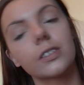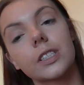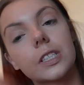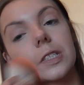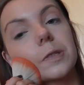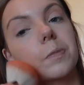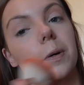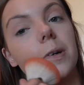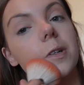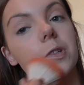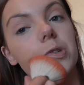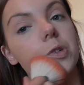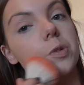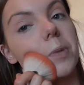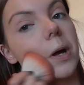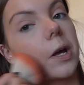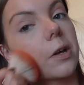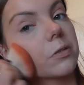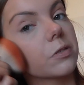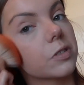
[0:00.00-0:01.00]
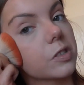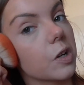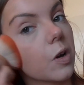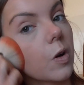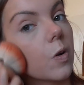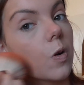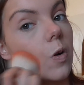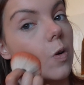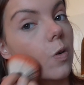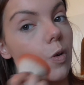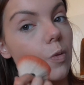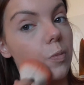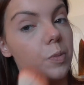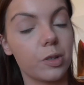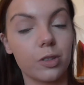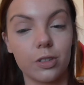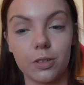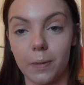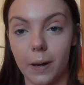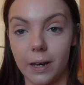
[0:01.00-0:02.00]
sponge almost, or
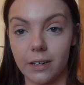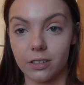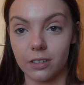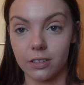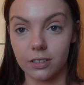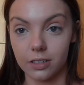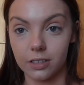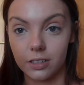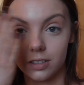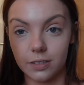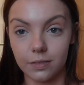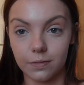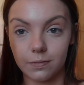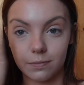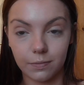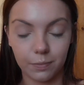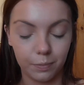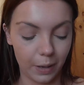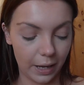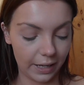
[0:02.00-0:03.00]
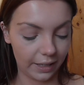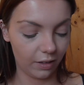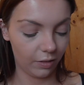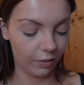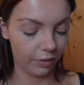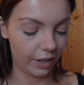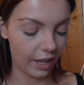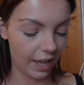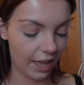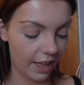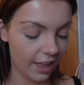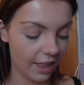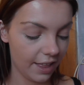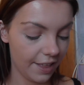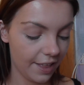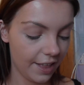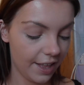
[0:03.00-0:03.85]
beauty blender, and just bang it on there.